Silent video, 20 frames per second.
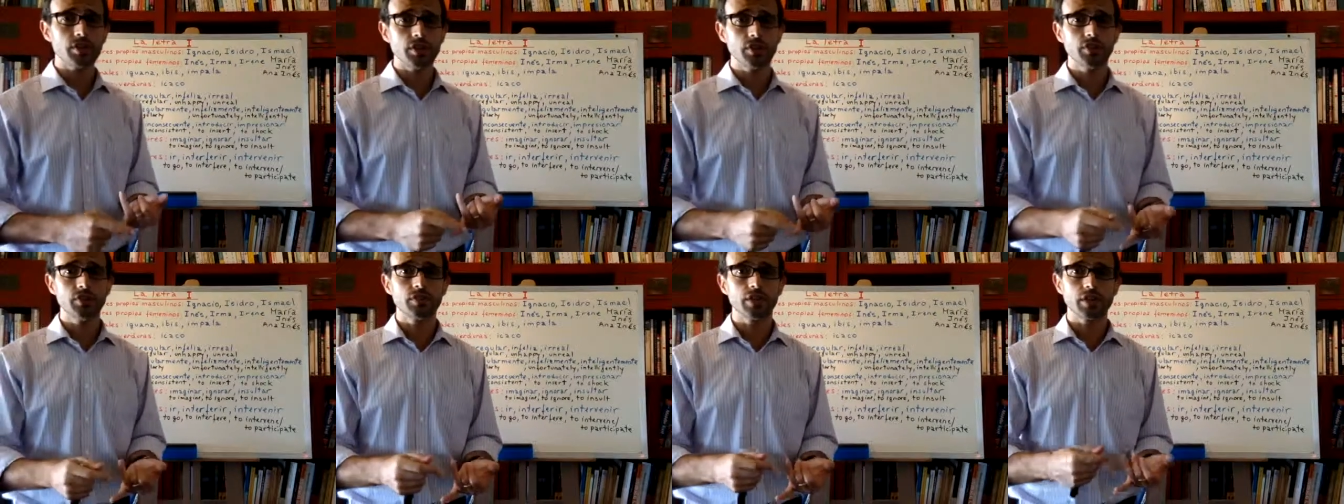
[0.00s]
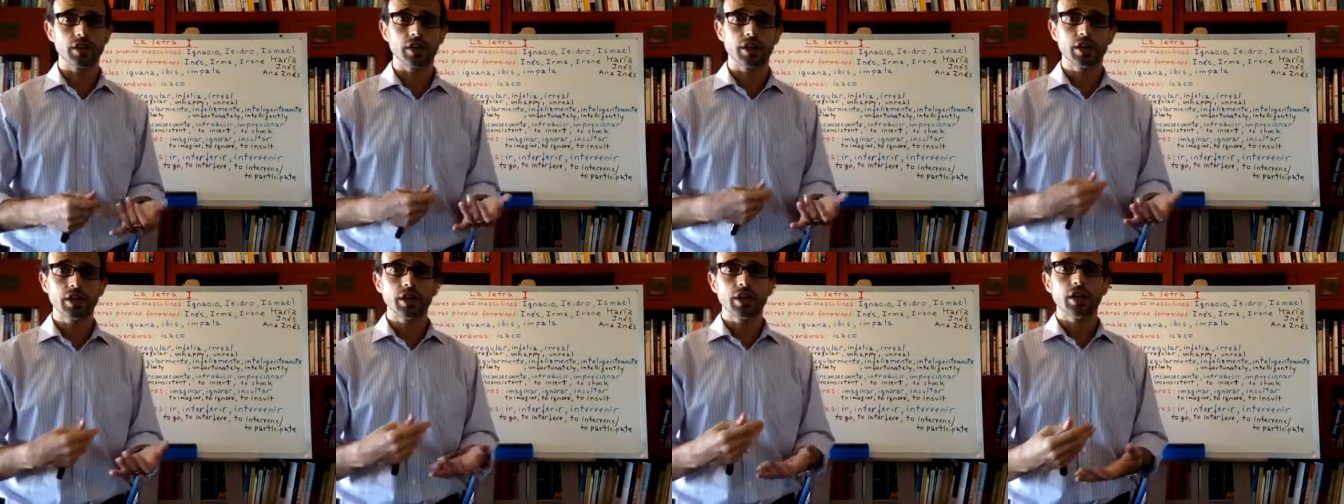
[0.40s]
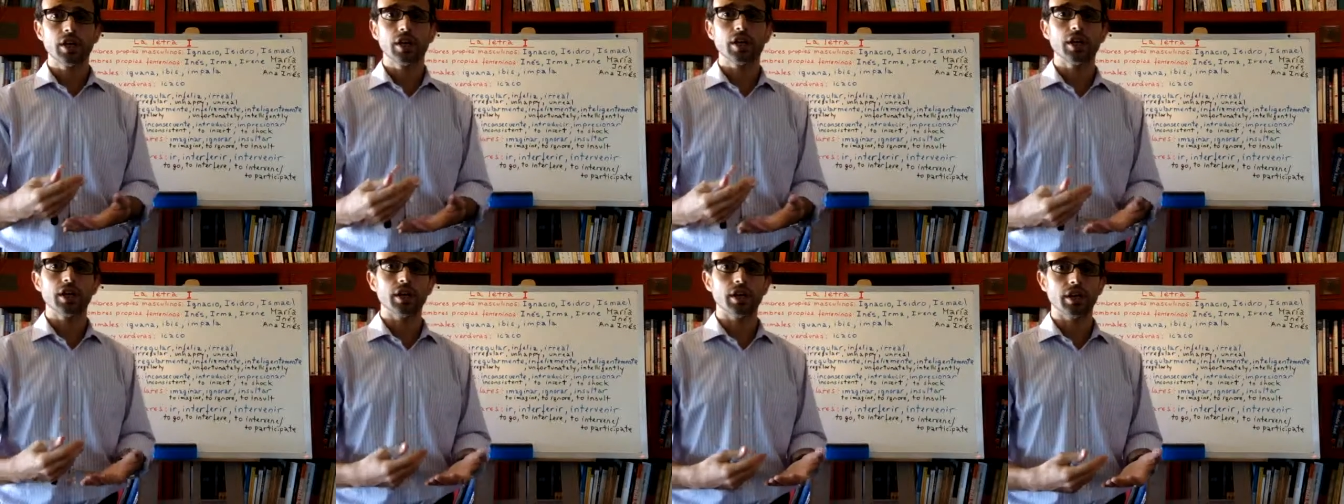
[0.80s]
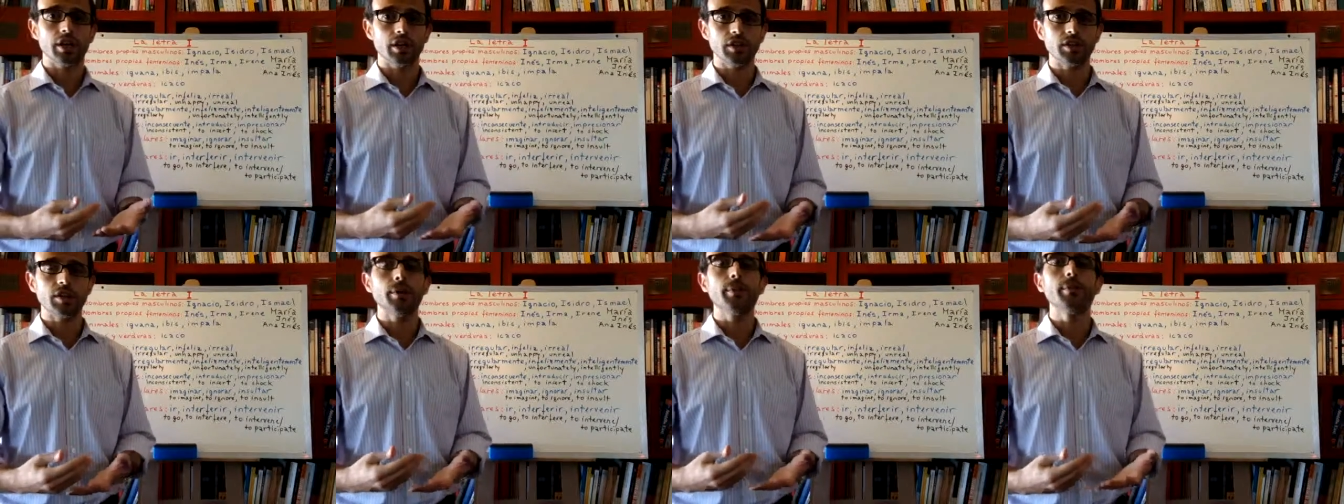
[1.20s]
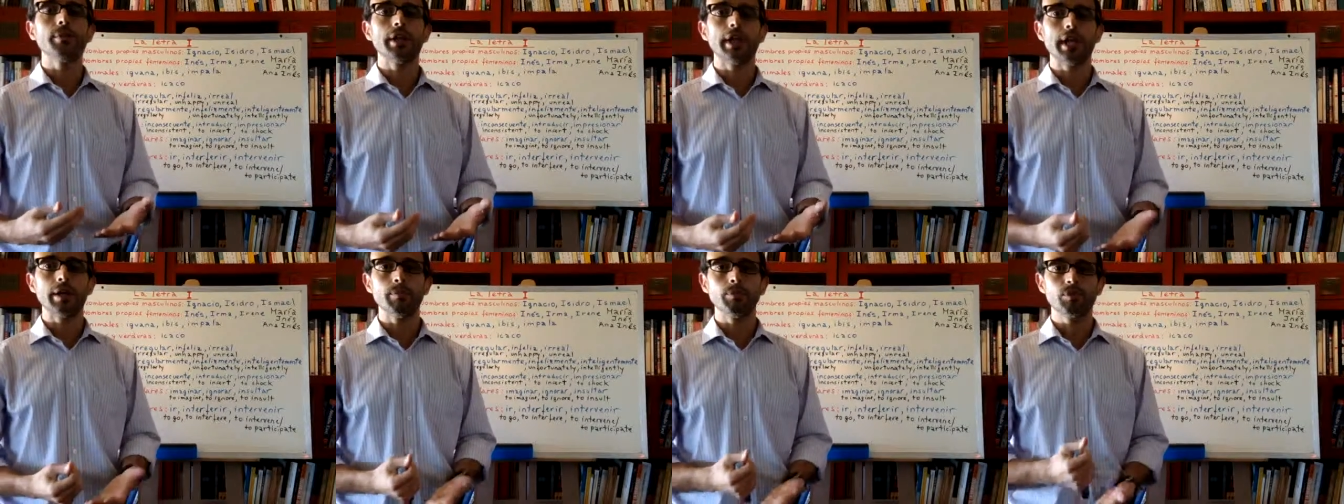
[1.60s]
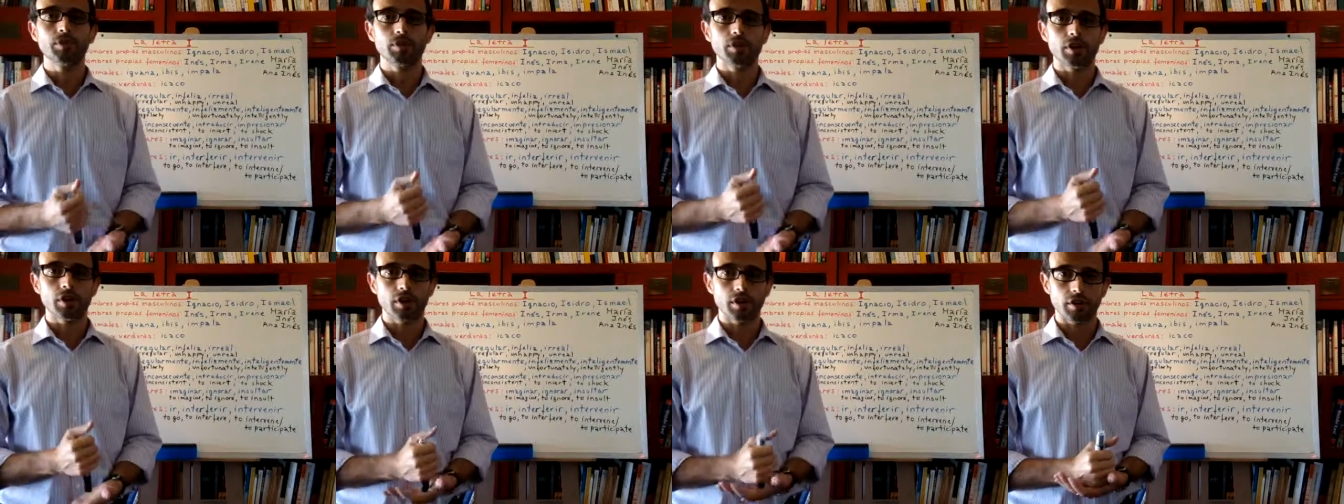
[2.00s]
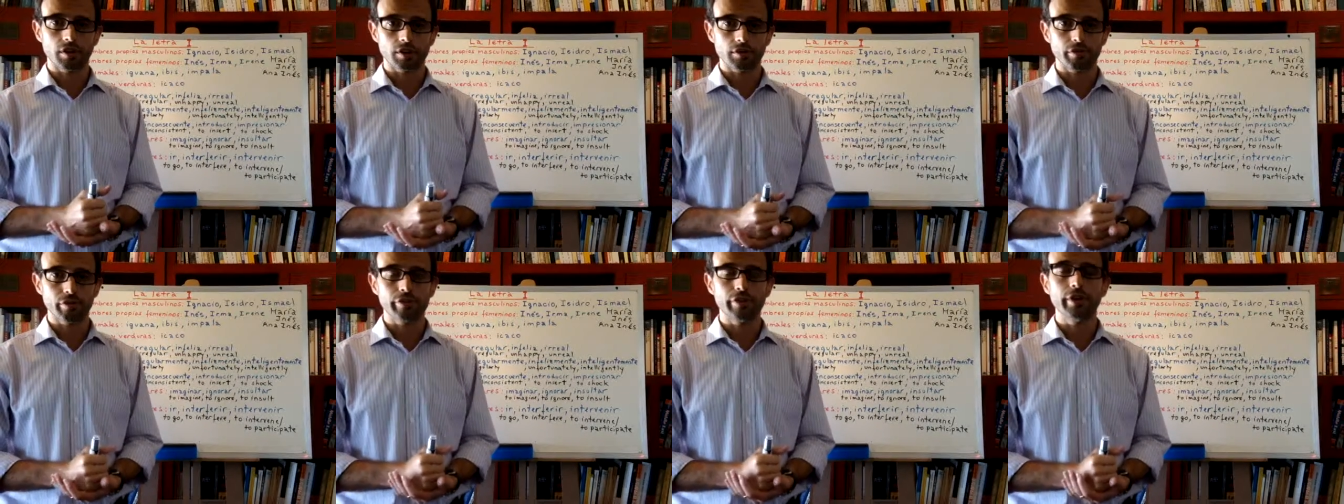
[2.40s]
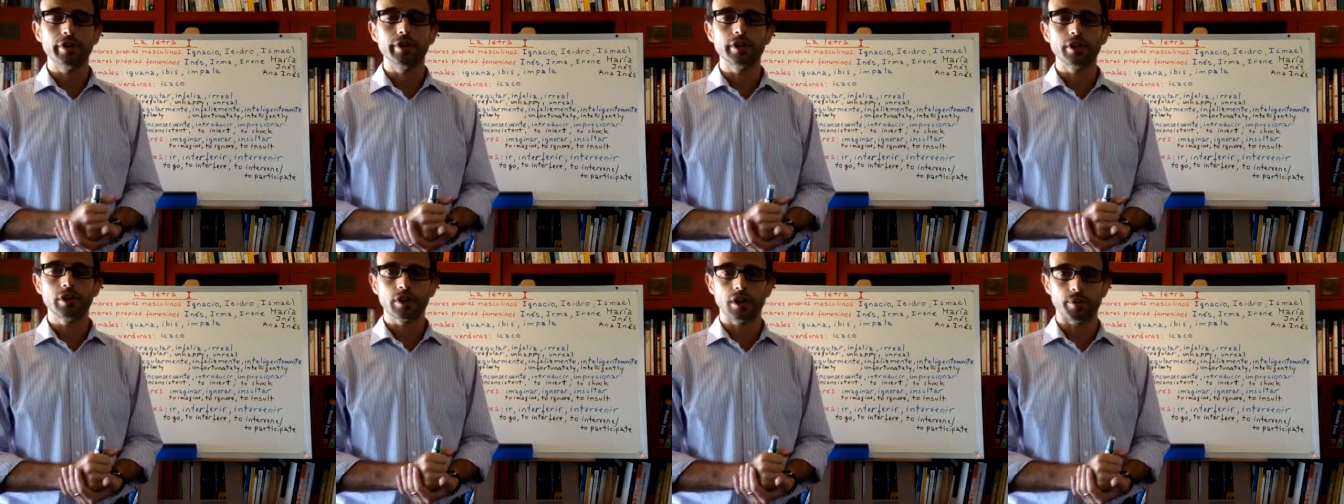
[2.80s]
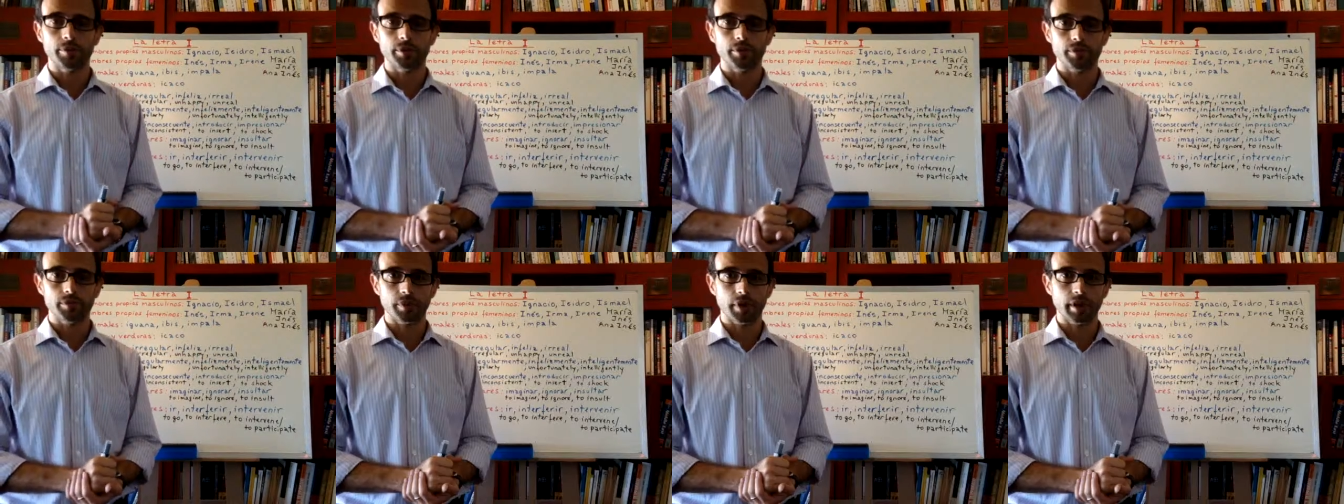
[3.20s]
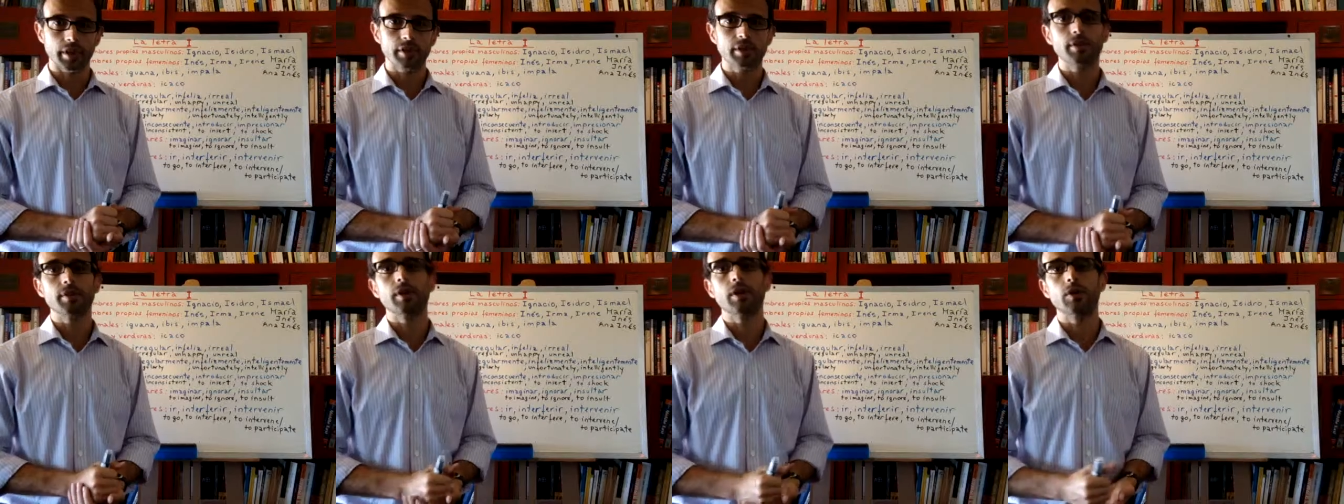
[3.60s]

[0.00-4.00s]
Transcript: these double names are very common, right?